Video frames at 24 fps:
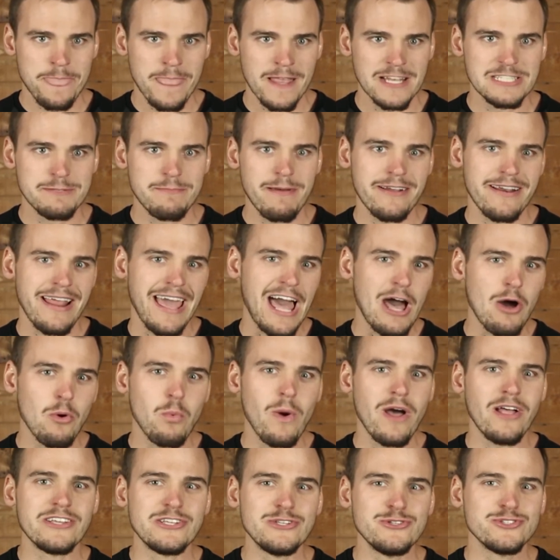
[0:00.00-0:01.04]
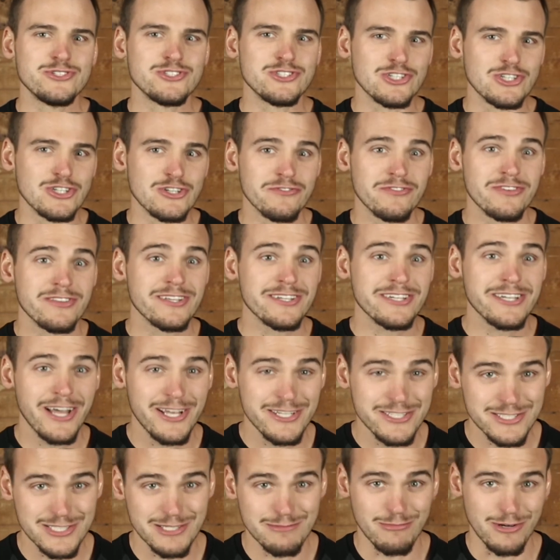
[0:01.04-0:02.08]
it's about how well you serve the
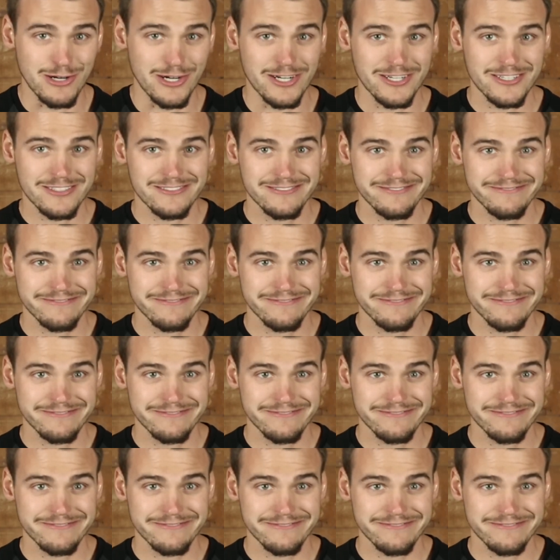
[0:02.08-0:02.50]
customer.